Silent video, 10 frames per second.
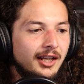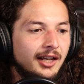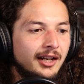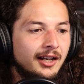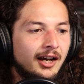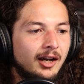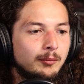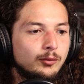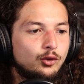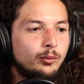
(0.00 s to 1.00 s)

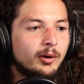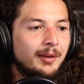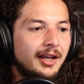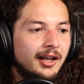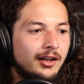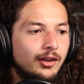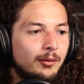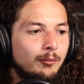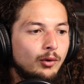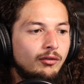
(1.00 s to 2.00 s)
in Superman
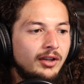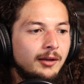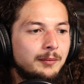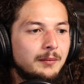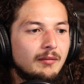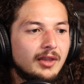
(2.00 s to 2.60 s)
the movie?